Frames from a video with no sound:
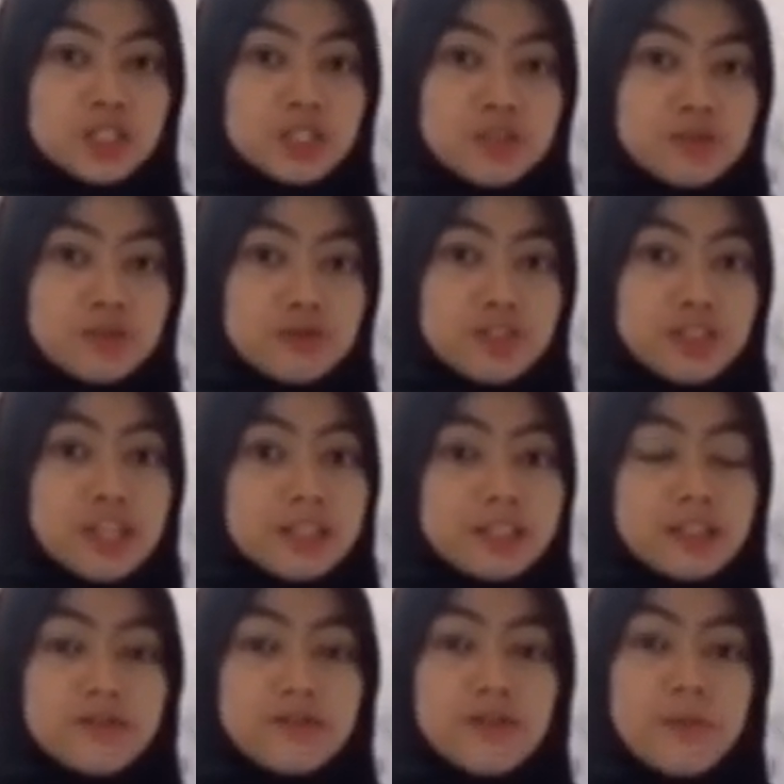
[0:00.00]
to
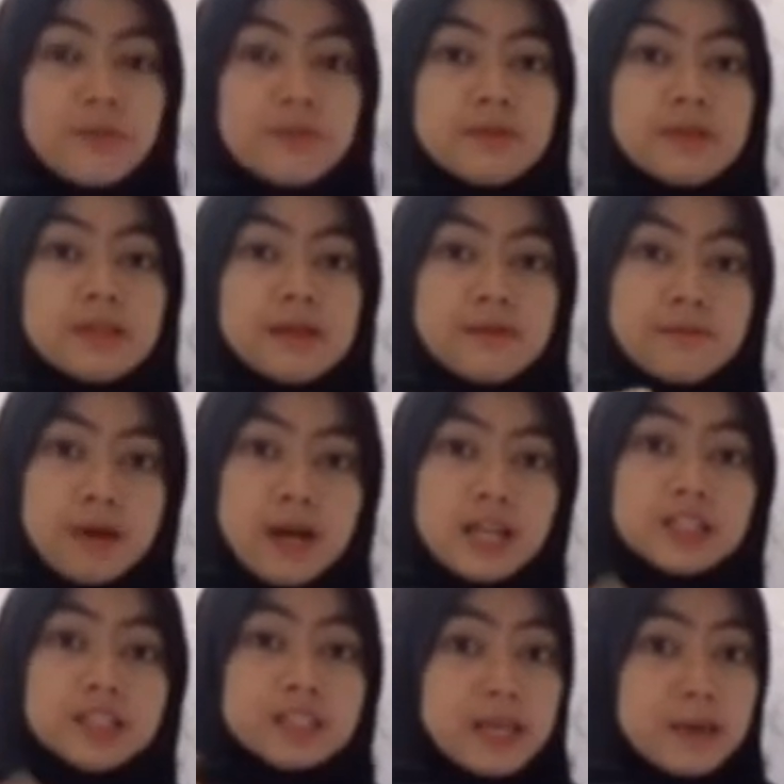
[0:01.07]
shuttle from
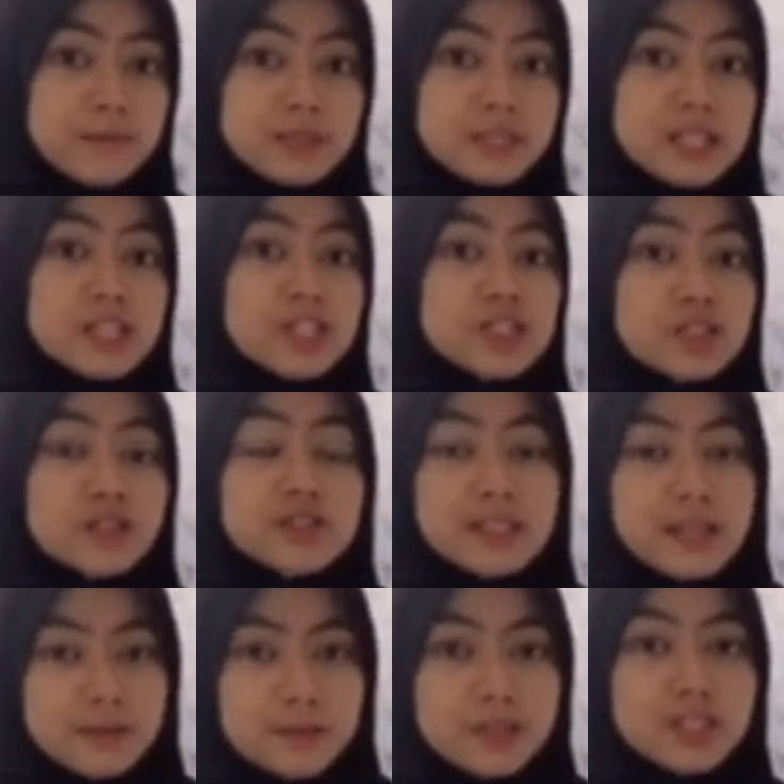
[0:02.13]
Mahala to campus and also to
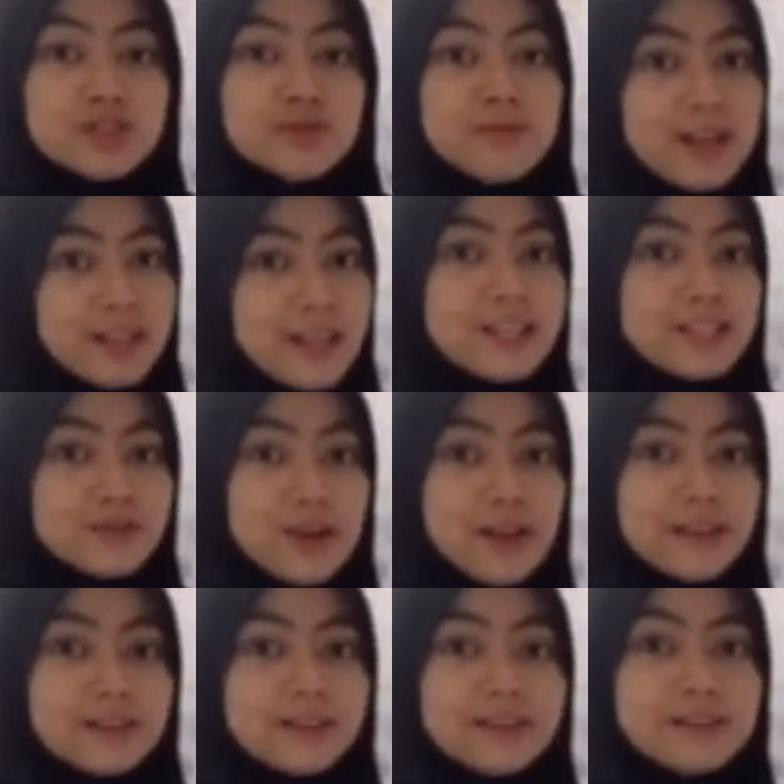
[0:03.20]
campus to Mahala as well.